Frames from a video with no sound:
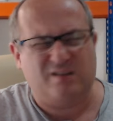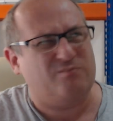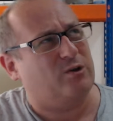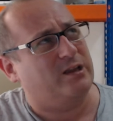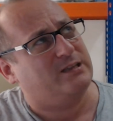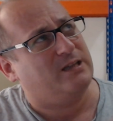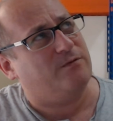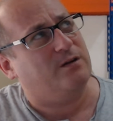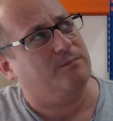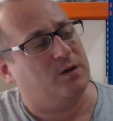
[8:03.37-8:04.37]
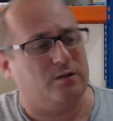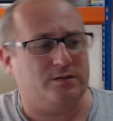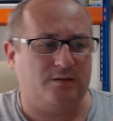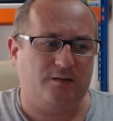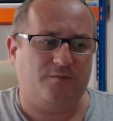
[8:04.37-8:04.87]
Well, it's different
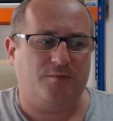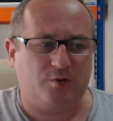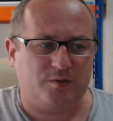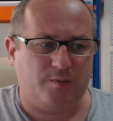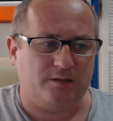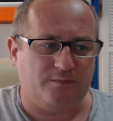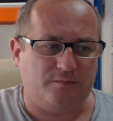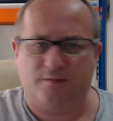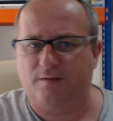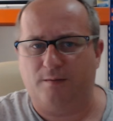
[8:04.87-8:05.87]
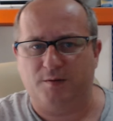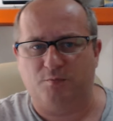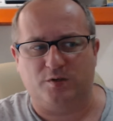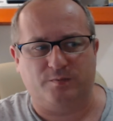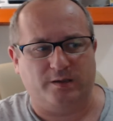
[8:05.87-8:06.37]
because it's a different perspective. It's a family
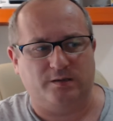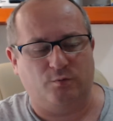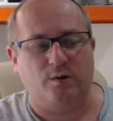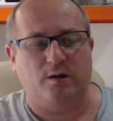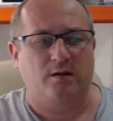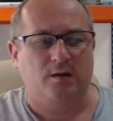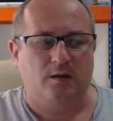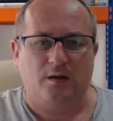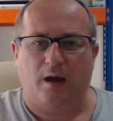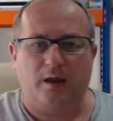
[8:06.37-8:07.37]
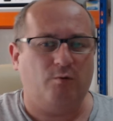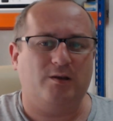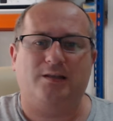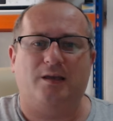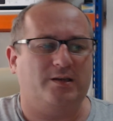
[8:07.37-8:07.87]
perspective where I know what
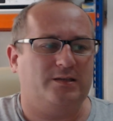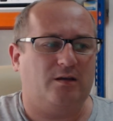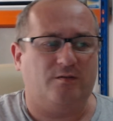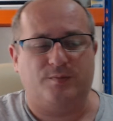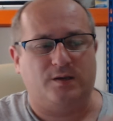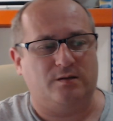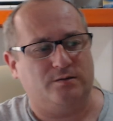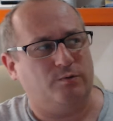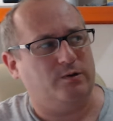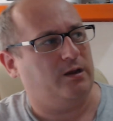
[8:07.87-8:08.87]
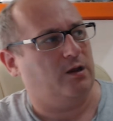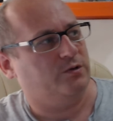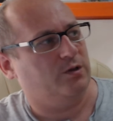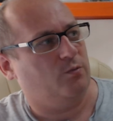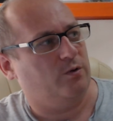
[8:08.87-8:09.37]
it's like myself because when I go
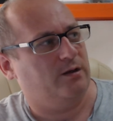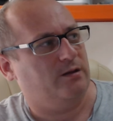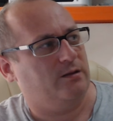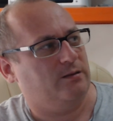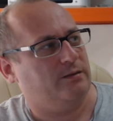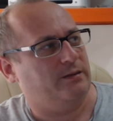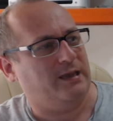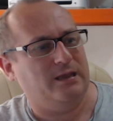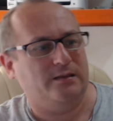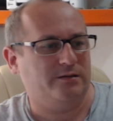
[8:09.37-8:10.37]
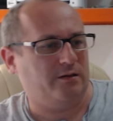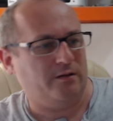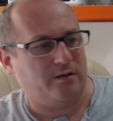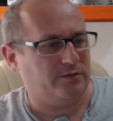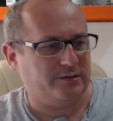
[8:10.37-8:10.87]
somewhere, the kids are
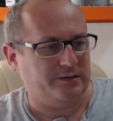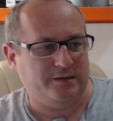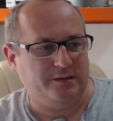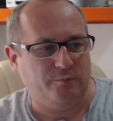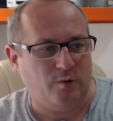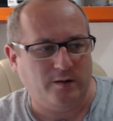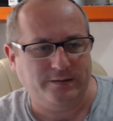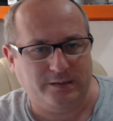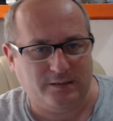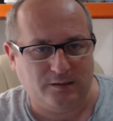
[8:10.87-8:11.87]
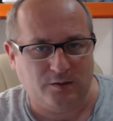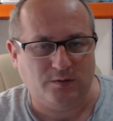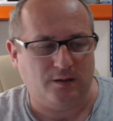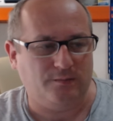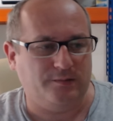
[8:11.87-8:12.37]
constantly wanting to do
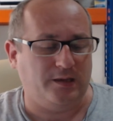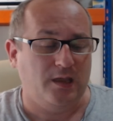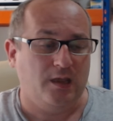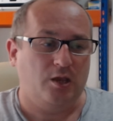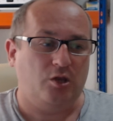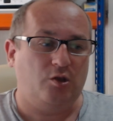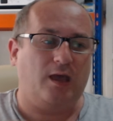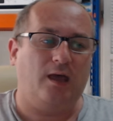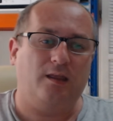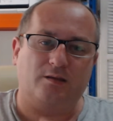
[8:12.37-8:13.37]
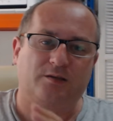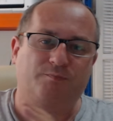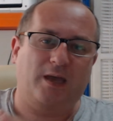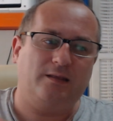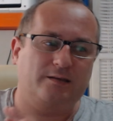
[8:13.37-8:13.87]
something. You can't
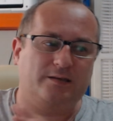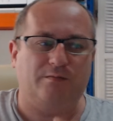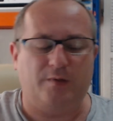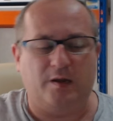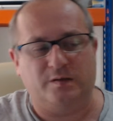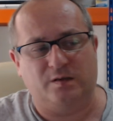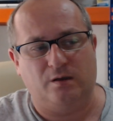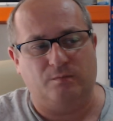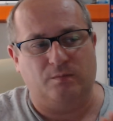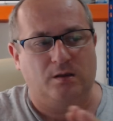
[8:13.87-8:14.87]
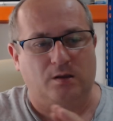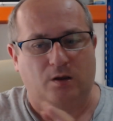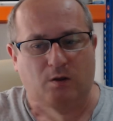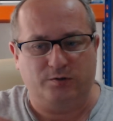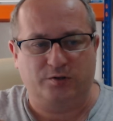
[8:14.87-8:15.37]
spend the same amount of time
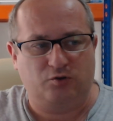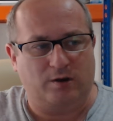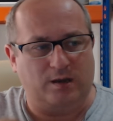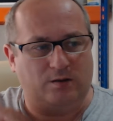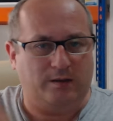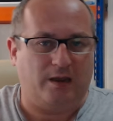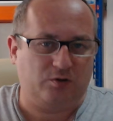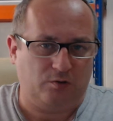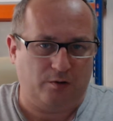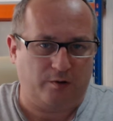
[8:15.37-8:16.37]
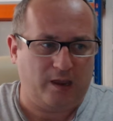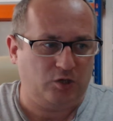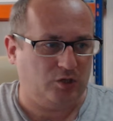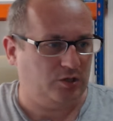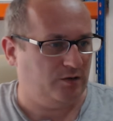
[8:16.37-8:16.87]
concentrating on the actual
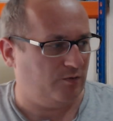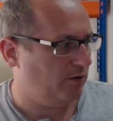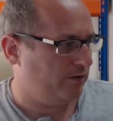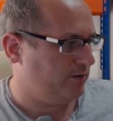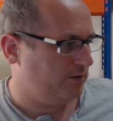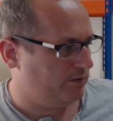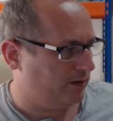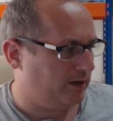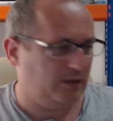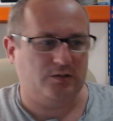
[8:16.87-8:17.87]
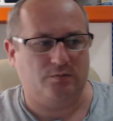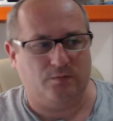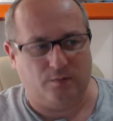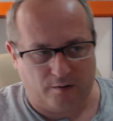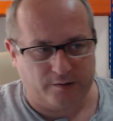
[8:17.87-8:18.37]
location. You've got all the the kids
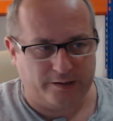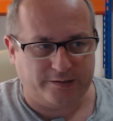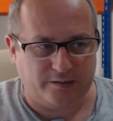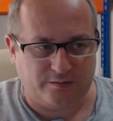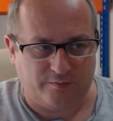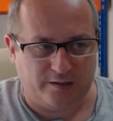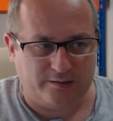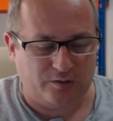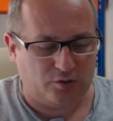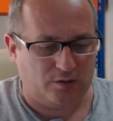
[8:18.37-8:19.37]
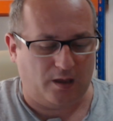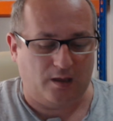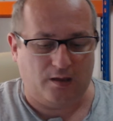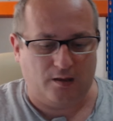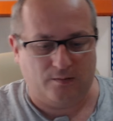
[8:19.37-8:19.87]
are the center of the attention,
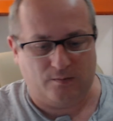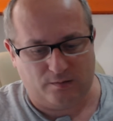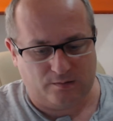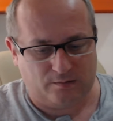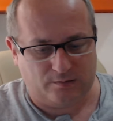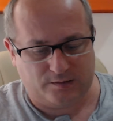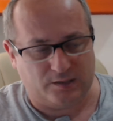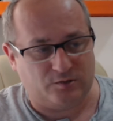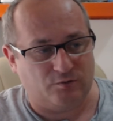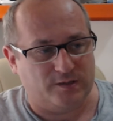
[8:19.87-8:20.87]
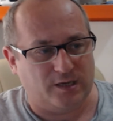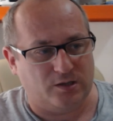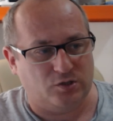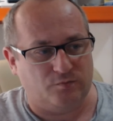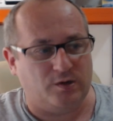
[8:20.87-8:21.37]
uh, center of
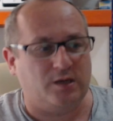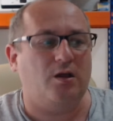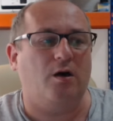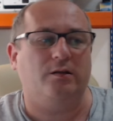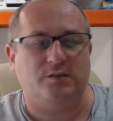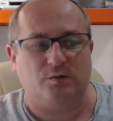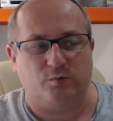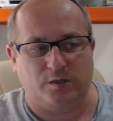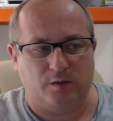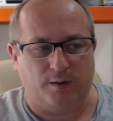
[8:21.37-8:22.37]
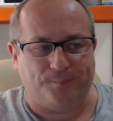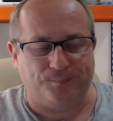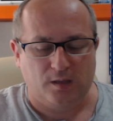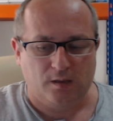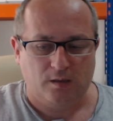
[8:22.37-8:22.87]
attention, regardless of what you're doing.
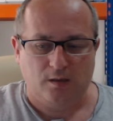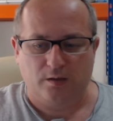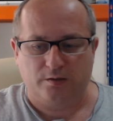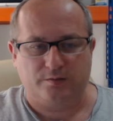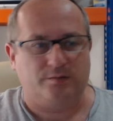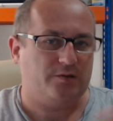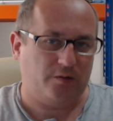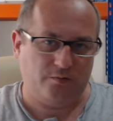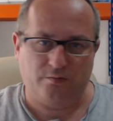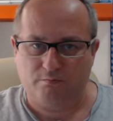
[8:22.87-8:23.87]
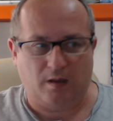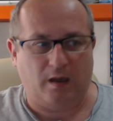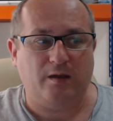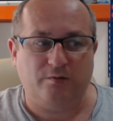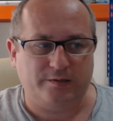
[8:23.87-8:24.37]
So
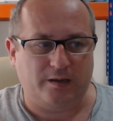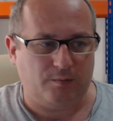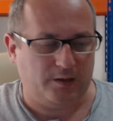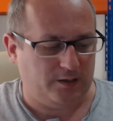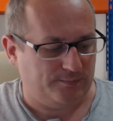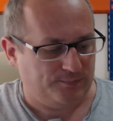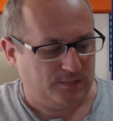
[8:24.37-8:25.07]
I understand completely.